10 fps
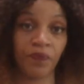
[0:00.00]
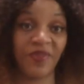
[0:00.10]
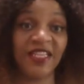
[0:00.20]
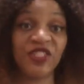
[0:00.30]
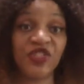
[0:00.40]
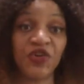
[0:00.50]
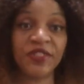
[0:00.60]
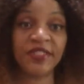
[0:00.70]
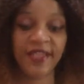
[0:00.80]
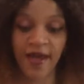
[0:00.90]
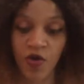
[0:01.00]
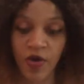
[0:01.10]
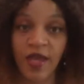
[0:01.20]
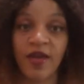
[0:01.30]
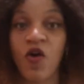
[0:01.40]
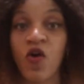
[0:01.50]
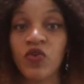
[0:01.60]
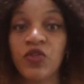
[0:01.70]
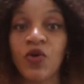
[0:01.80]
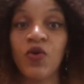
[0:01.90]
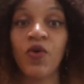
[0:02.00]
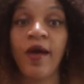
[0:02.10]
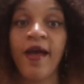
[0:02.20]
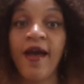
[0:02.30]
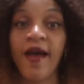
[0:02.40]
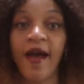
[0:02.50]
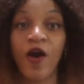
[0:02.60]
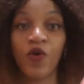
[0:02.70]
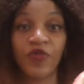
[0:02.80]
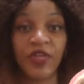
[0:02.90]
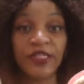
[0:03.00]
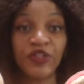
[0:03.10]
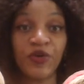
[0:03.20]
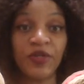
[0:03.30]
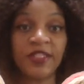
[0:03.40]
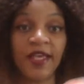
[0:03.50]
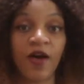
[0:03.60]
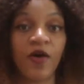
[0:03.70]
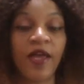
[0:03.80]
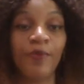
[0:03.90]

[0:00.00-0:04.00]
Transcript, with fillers: this turns out and also how this turns out. And